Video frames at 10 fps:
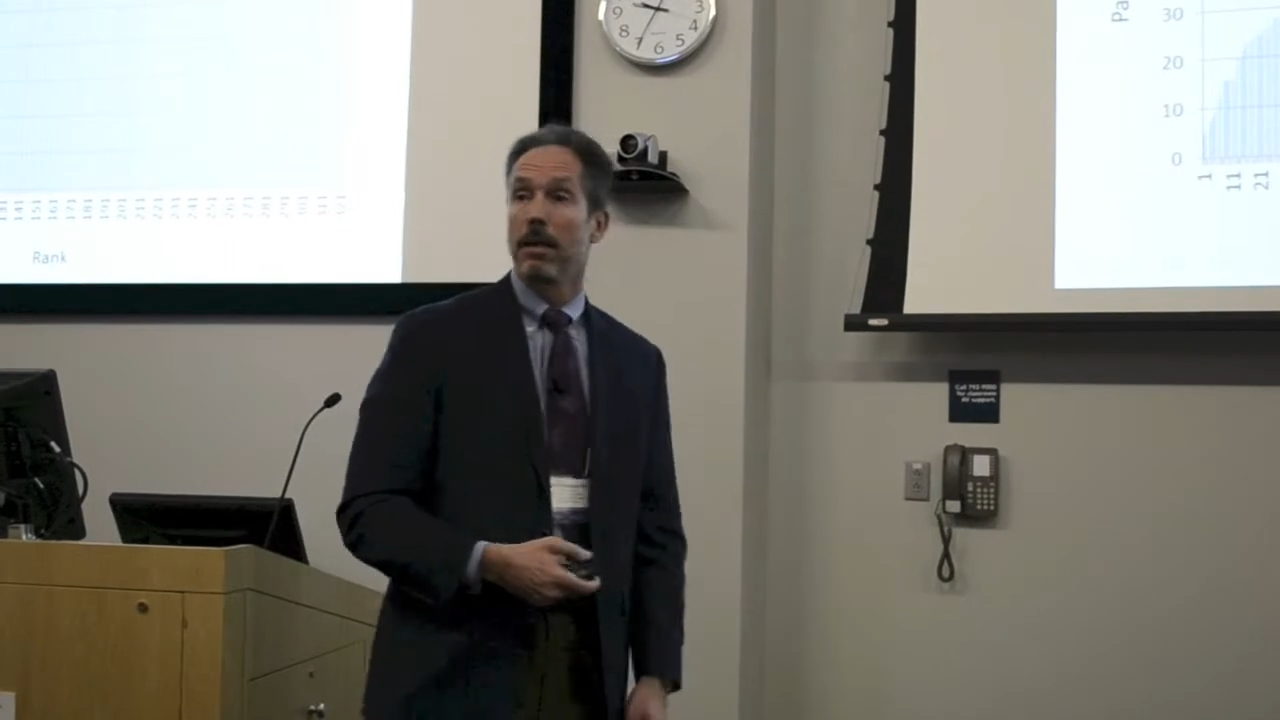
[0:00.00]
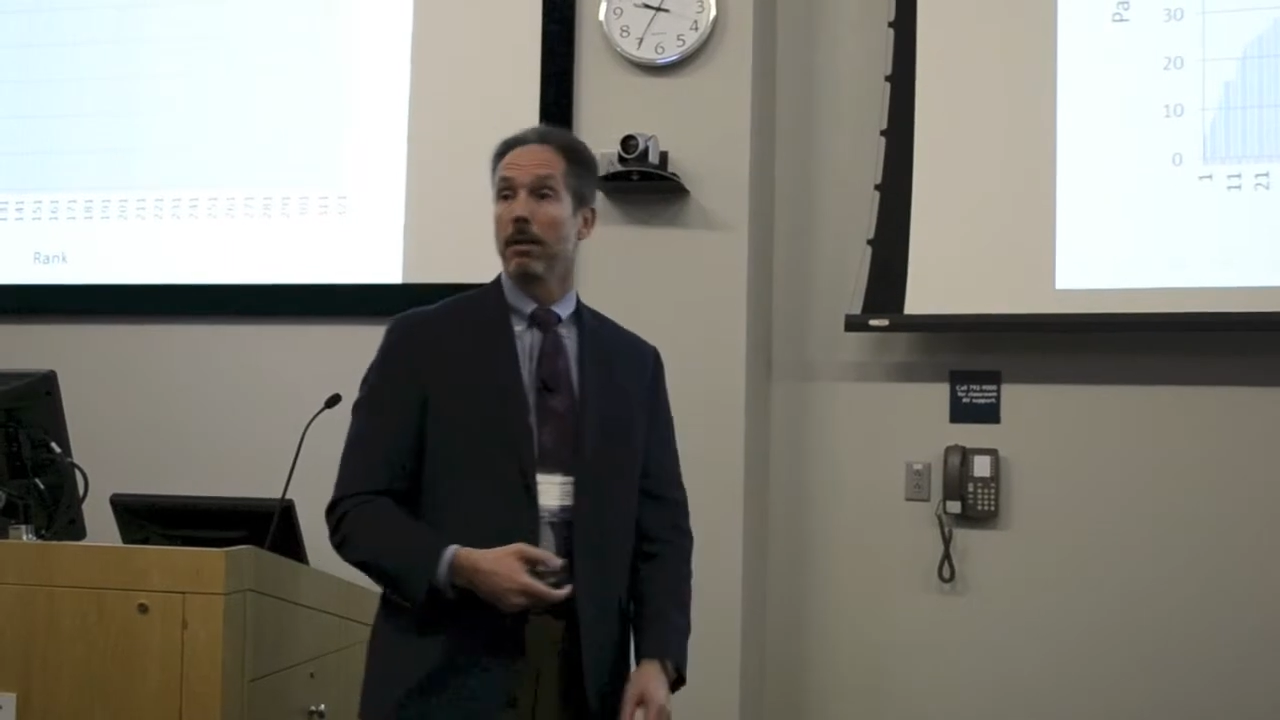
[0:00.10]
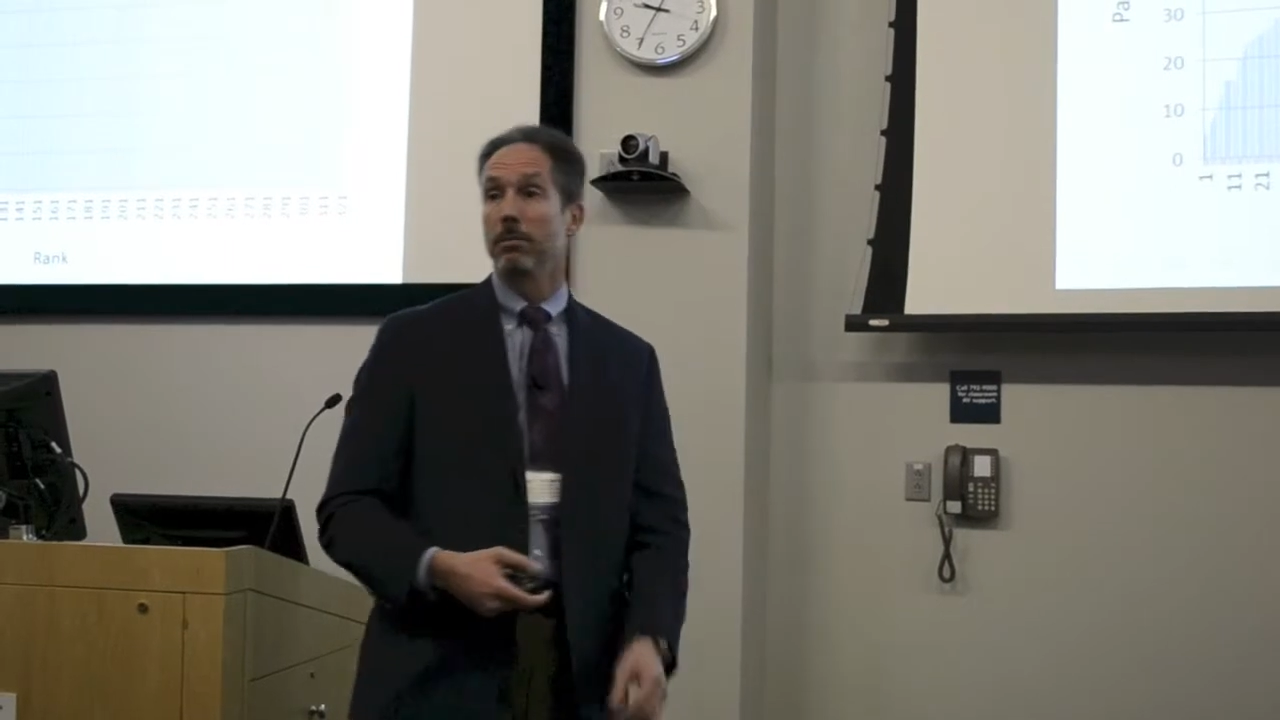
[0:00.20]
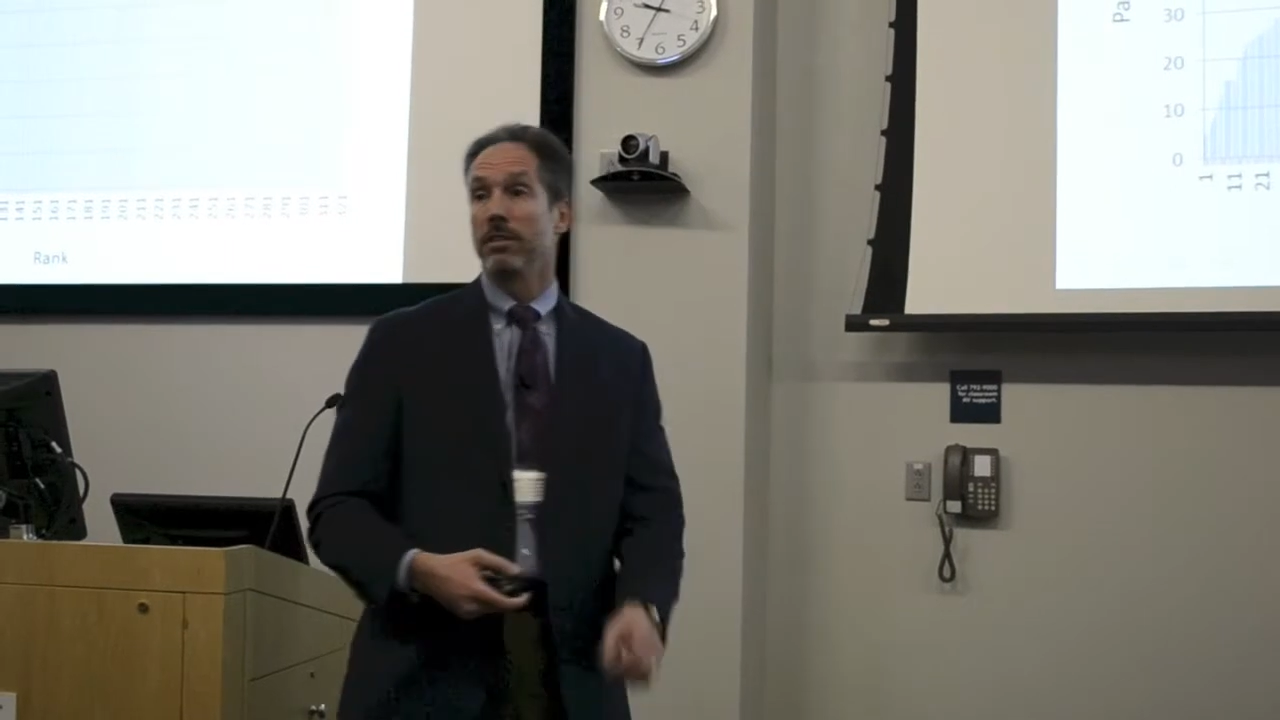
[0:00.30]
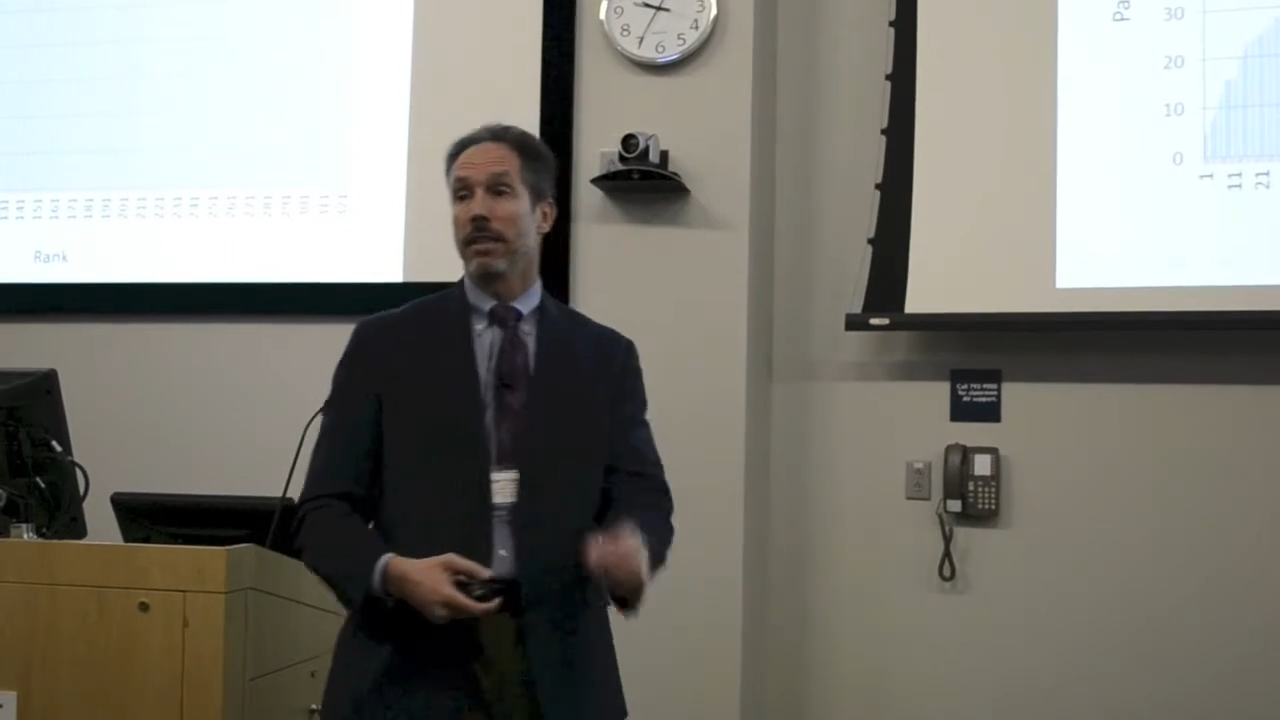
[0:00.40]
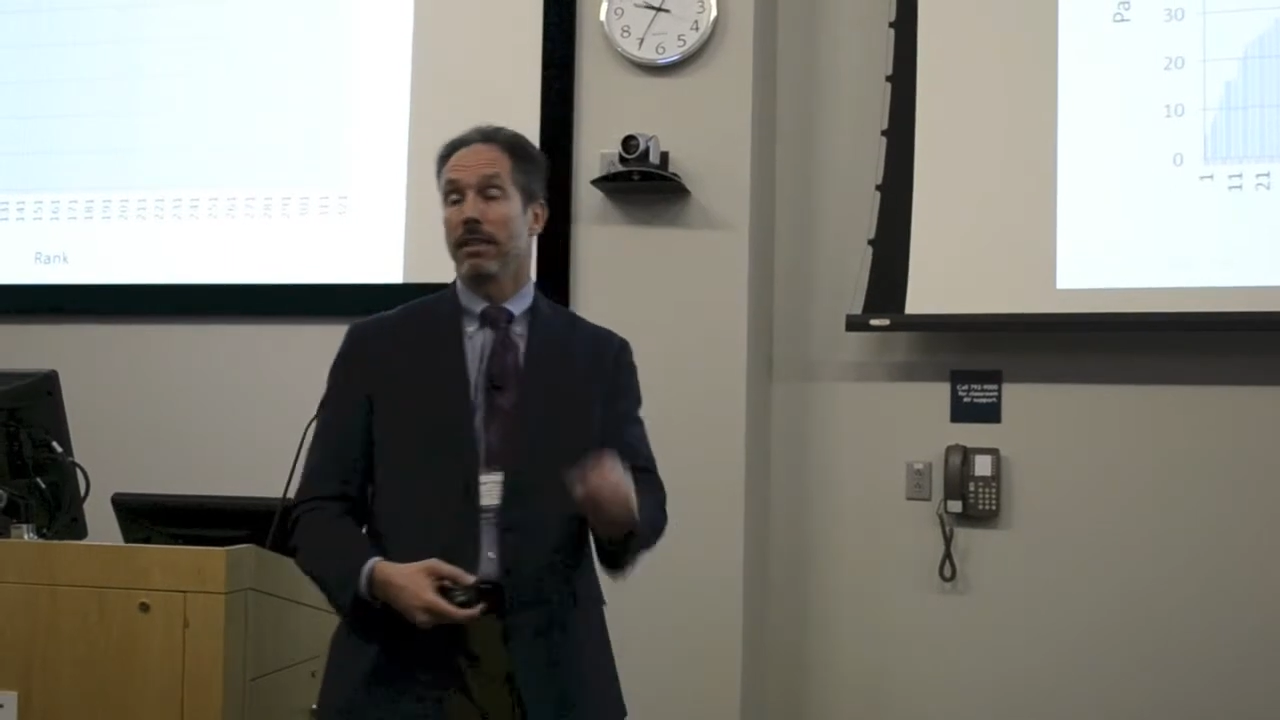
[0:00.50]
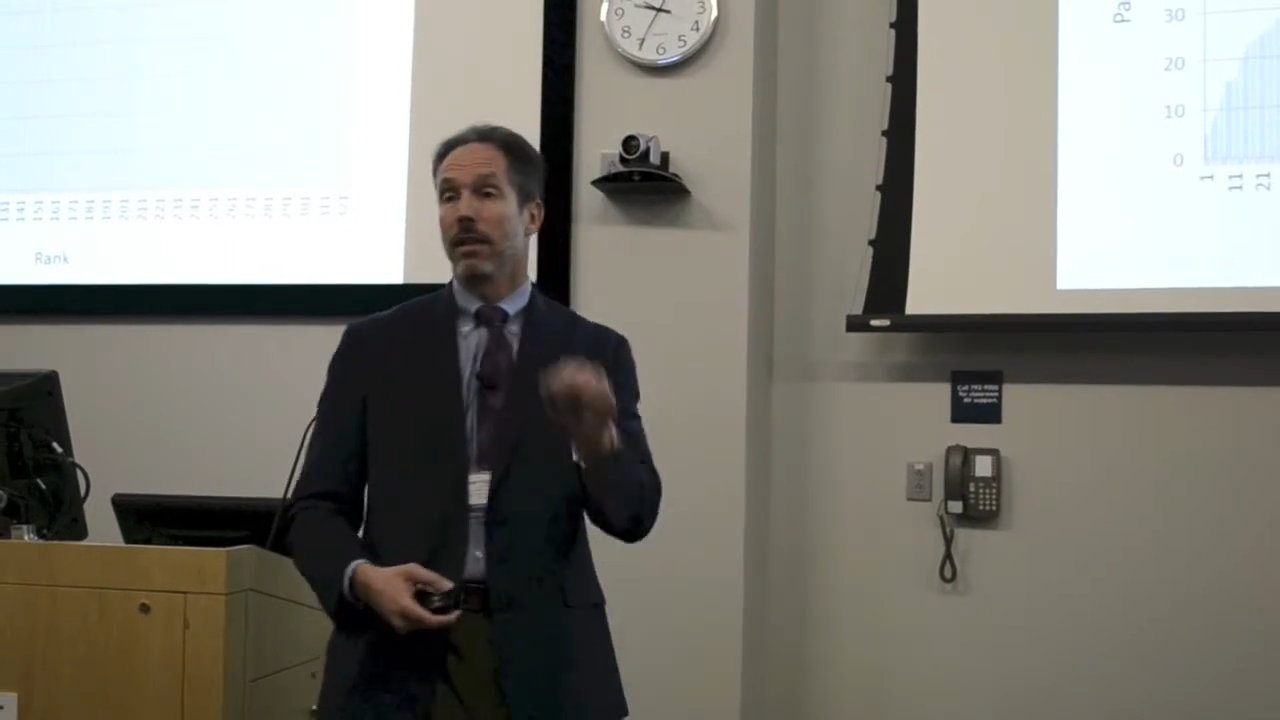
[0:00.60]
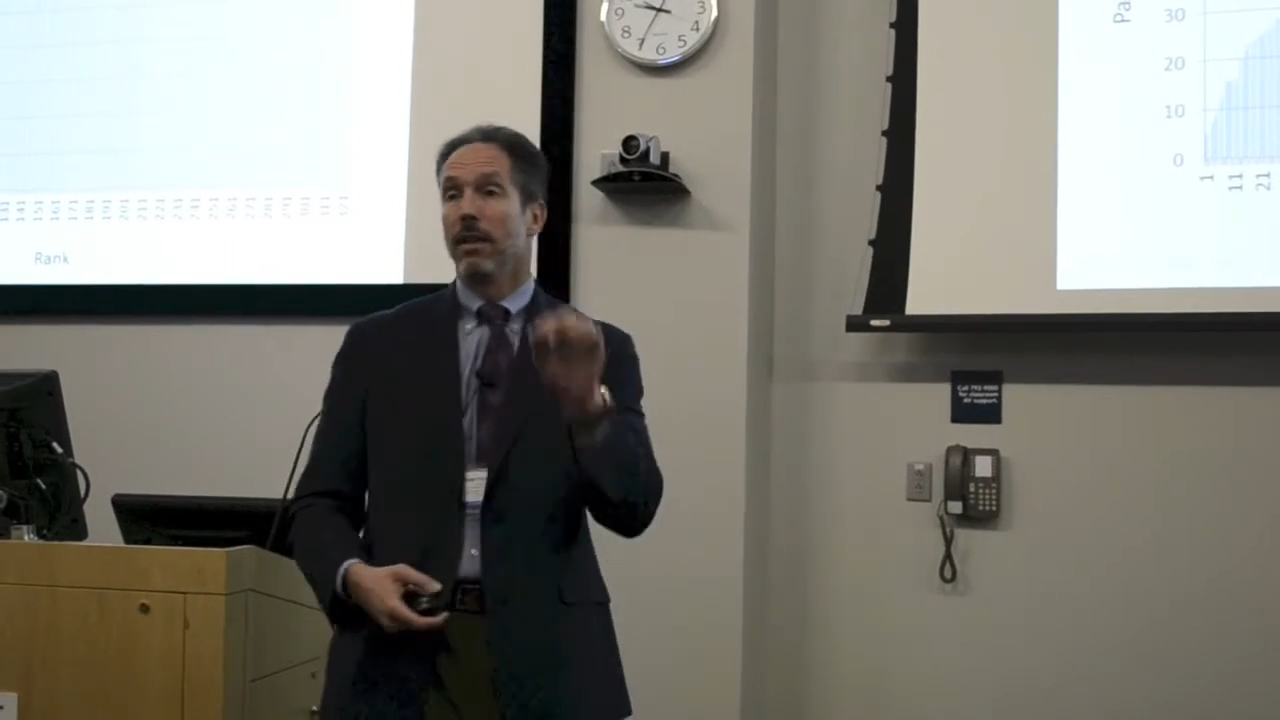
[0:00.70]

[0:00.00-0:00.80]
comes in